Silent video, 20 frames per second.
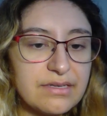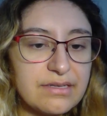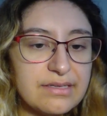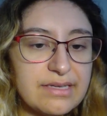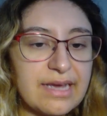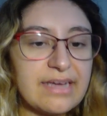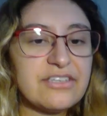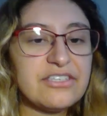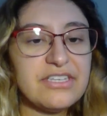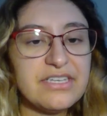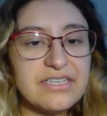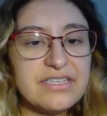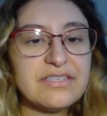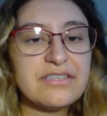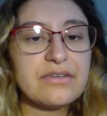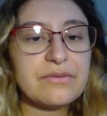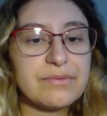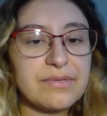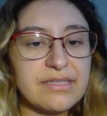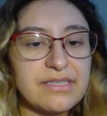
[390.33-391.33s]
Yeah, she's
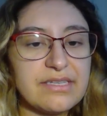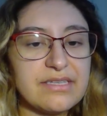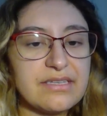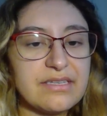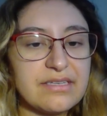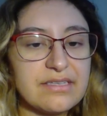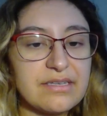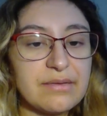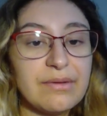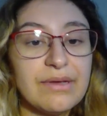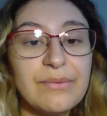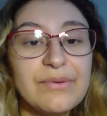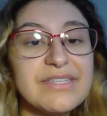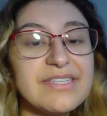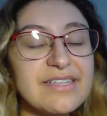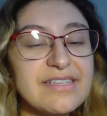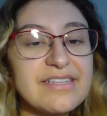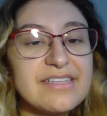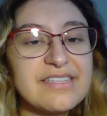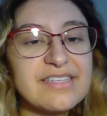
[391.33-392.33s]
still releasing some. It was
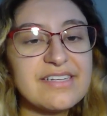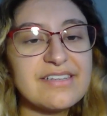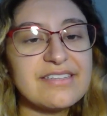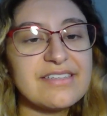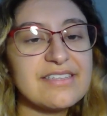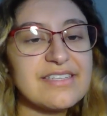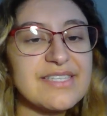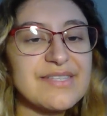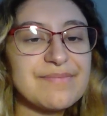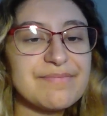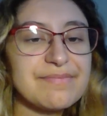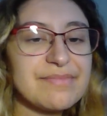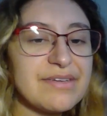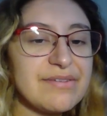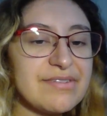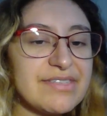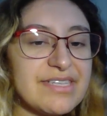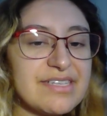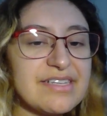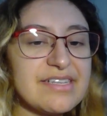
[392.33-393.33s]
in the stillness. It
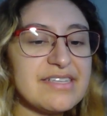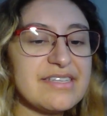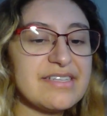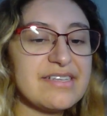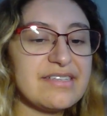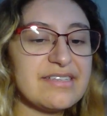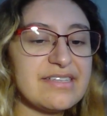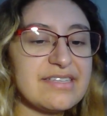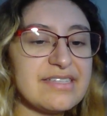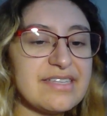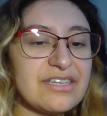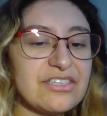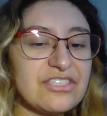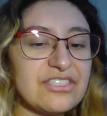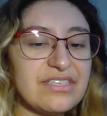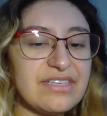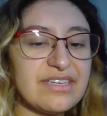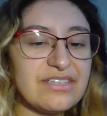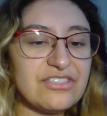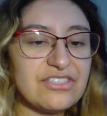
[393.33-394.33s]
was in the stillness that
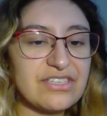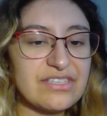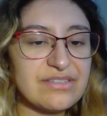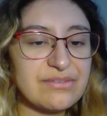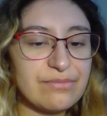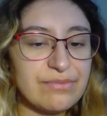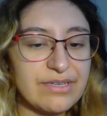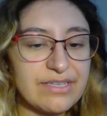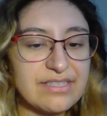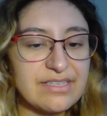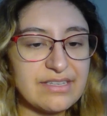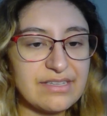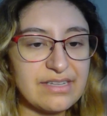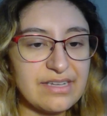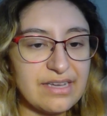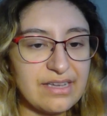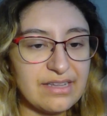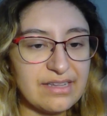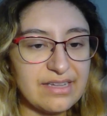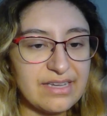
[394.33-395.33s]
she had just
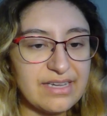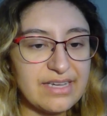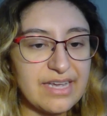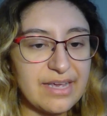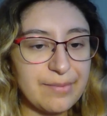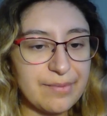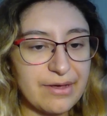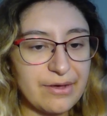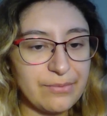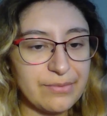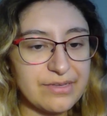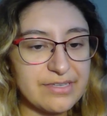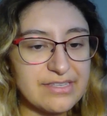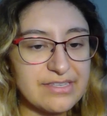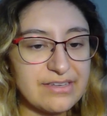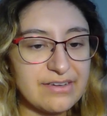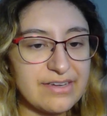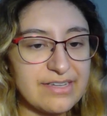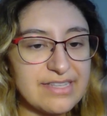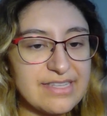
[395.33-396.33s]
recently like came out with.
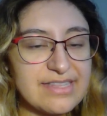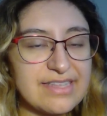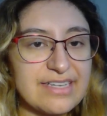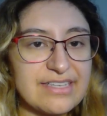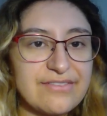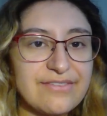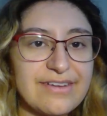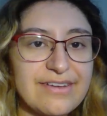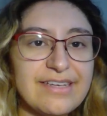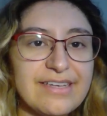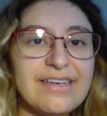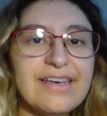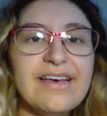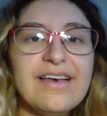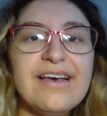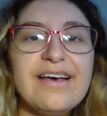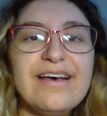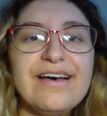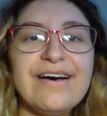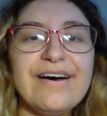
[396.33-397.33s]
So I think that's funny.
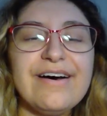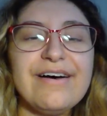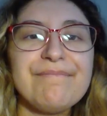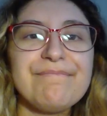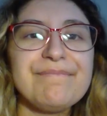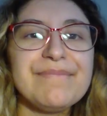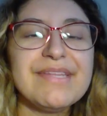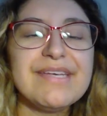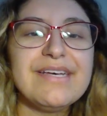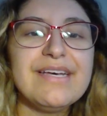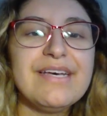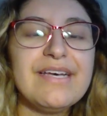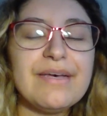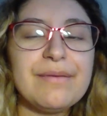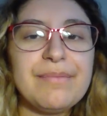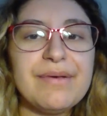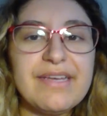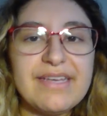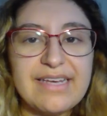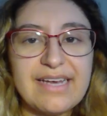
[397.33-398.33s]
Um,
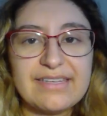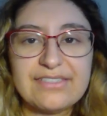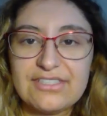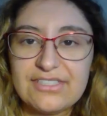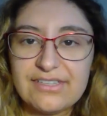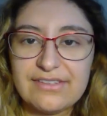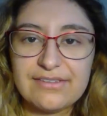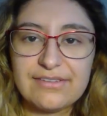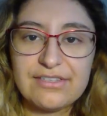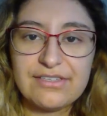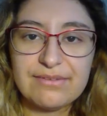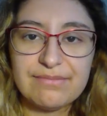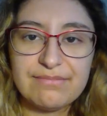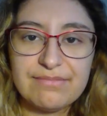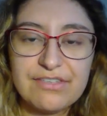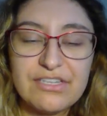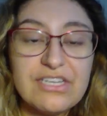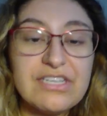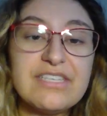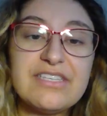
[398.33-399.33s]
but yeah, she'll,
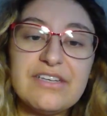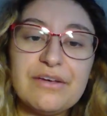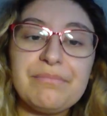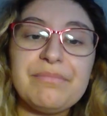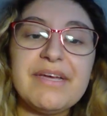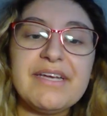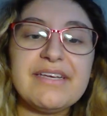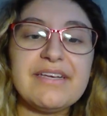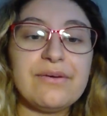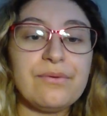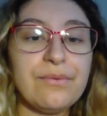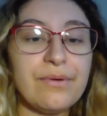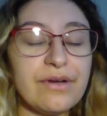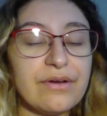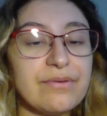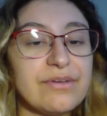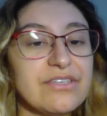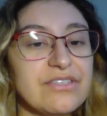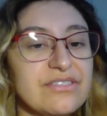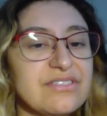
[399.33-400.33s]
she's still making
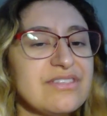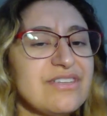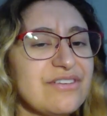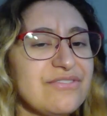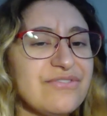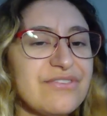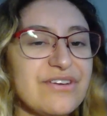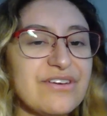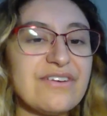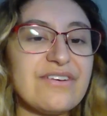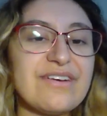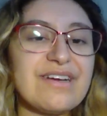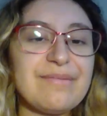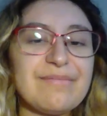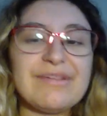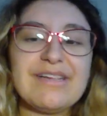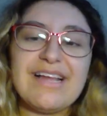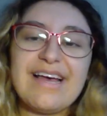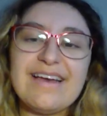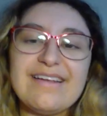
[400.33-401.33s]
work, which is good for her.
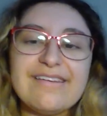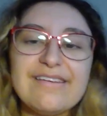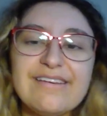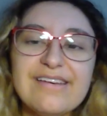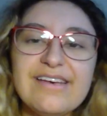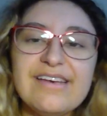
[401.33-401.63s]
I'm glad